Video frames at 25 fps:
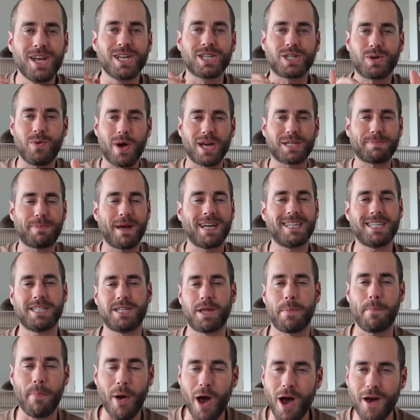Squarespace is the
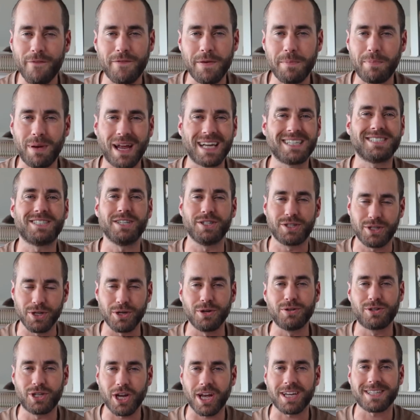perfect place to do
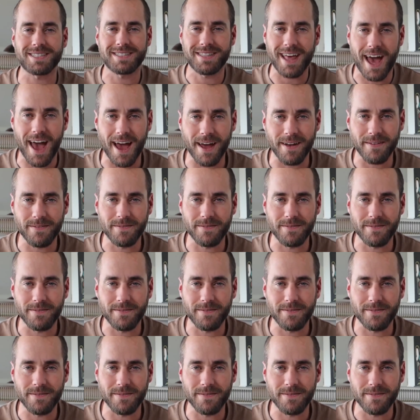just that.